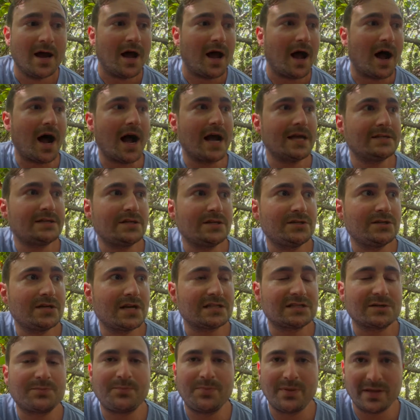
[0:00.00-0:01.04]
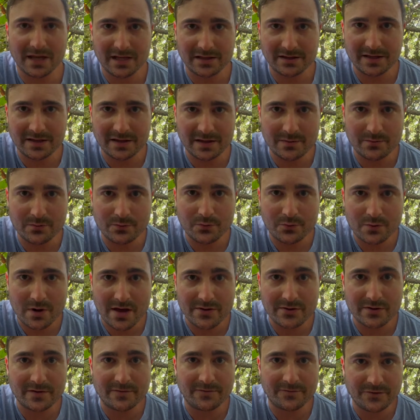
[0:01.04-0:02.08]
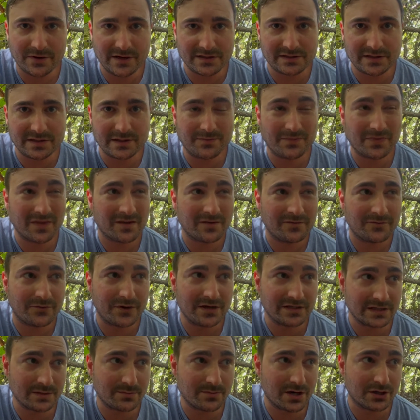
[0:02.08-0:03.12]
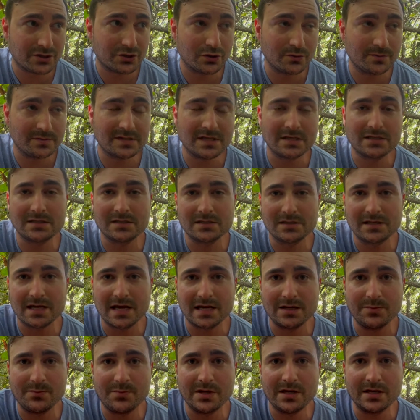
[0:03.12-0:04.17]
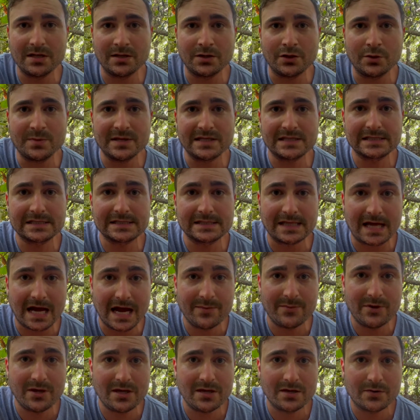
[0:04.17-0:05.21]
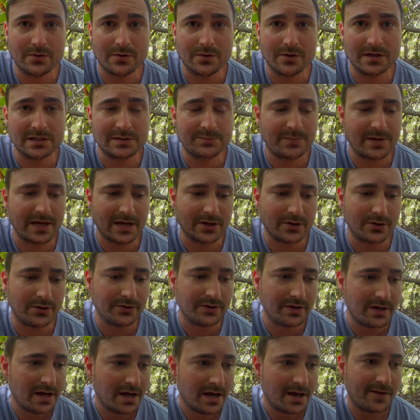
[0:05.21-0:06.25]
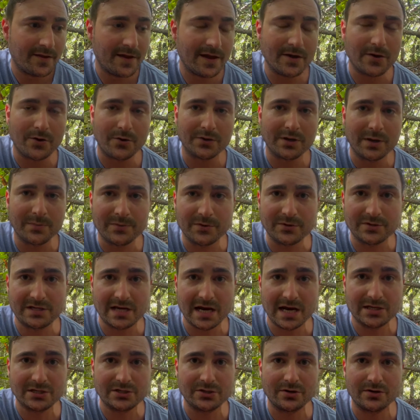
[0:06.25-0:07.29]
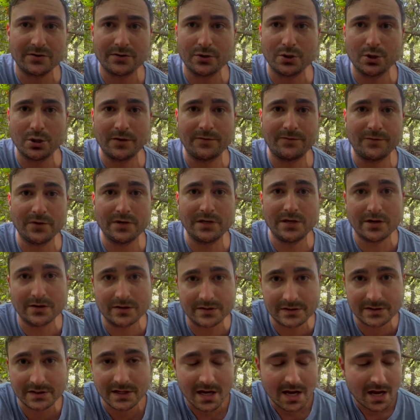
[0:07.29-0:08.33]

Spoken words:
I suggest pickling them rather than freezing them. Freezing mushrooms, they tend to be a little bit slimy, whereas pickled, they hold up their texture and they're good for years.